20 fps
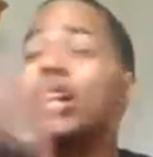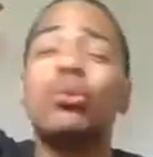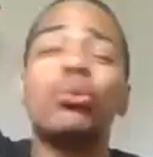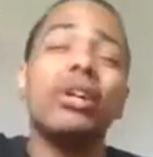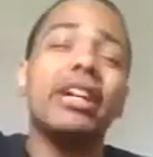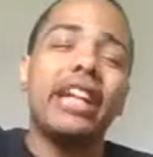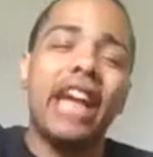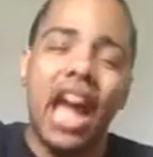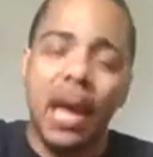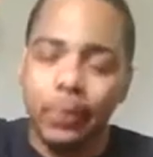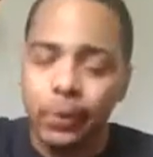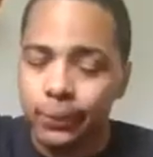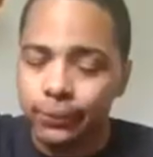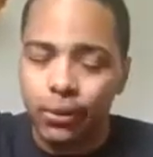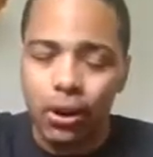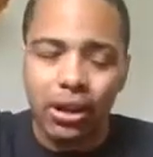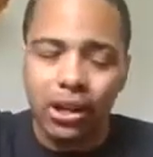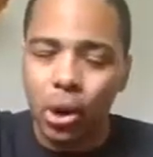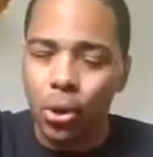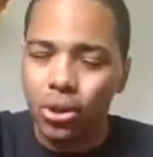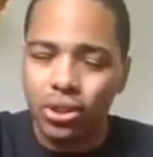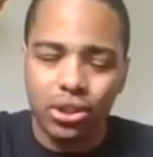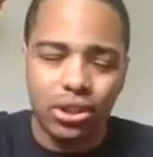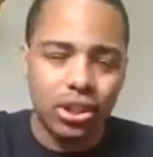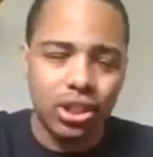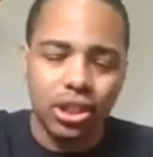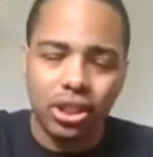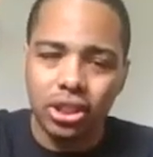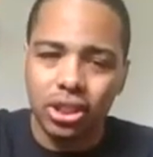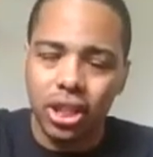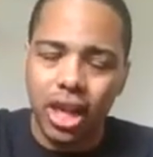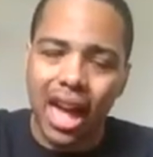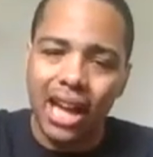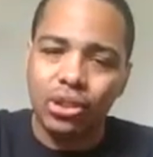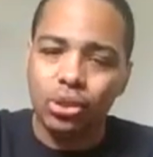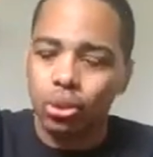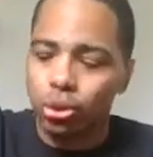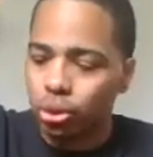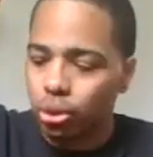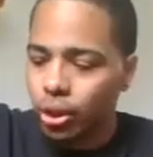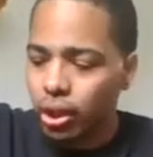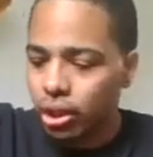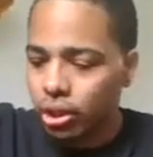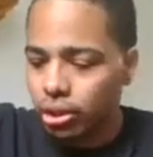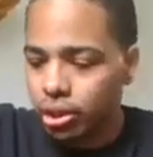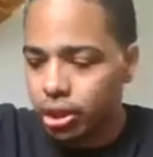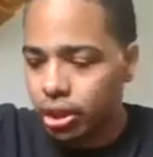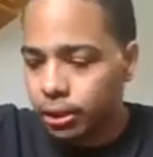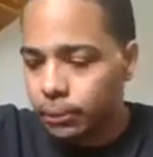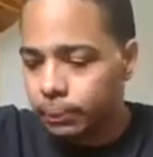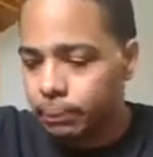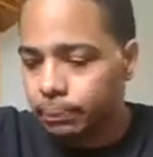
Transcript: recaps before I go into the actual trailer